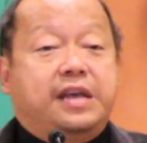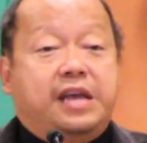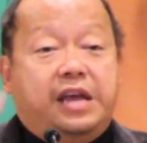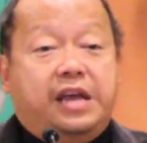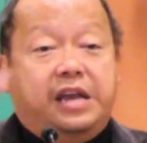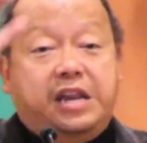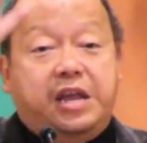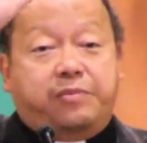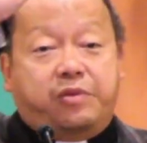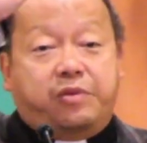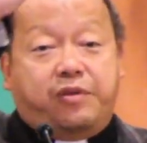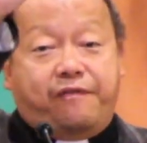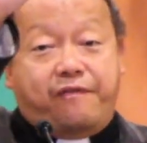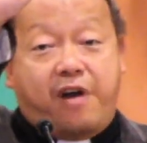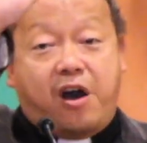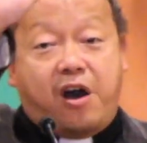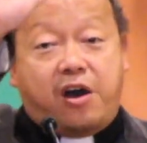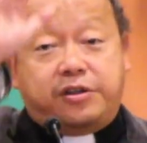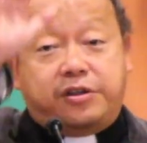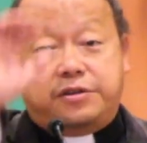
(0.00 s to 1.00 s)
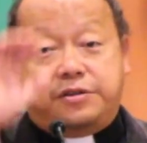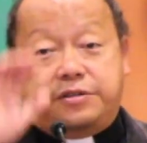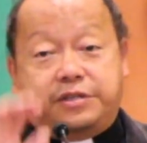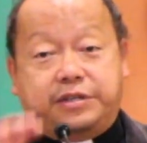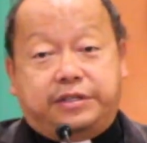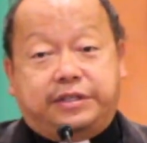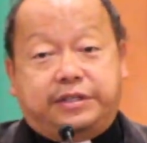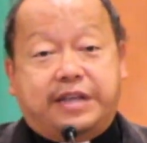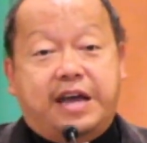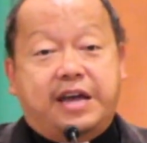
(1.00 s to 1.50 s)
In the name of the Father, the
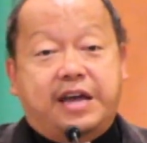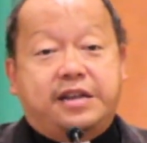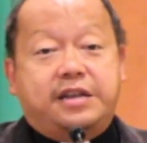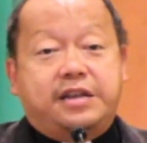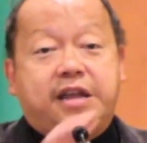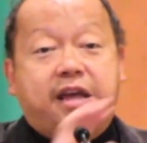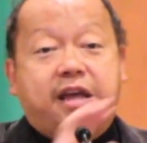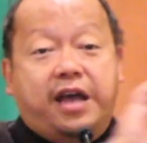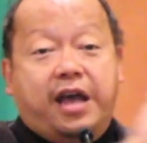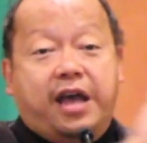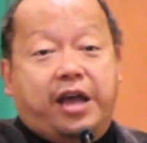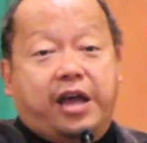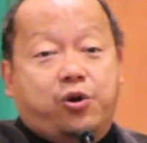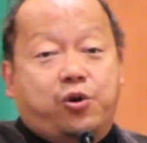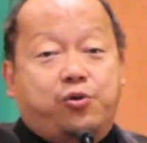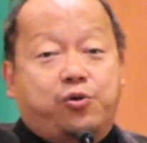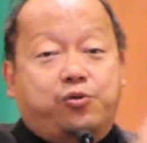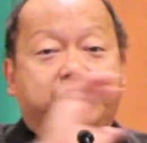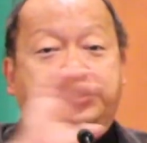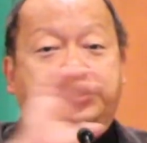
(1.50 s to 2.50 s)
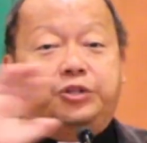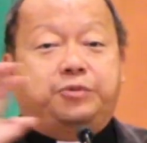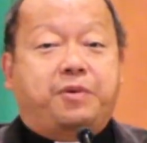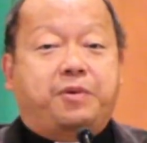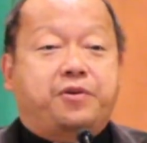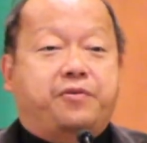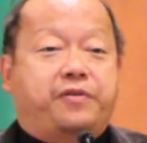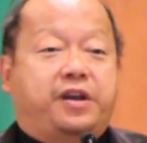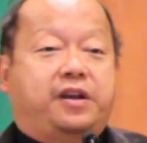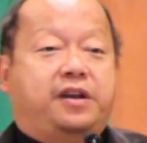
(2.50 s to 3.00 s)
Son, and Holy
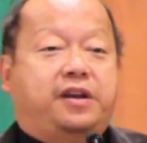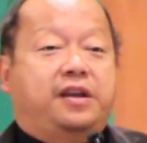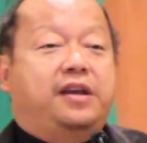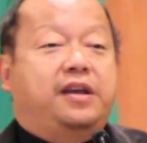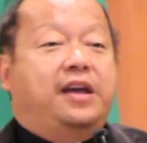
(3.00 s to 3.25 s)
Spirit.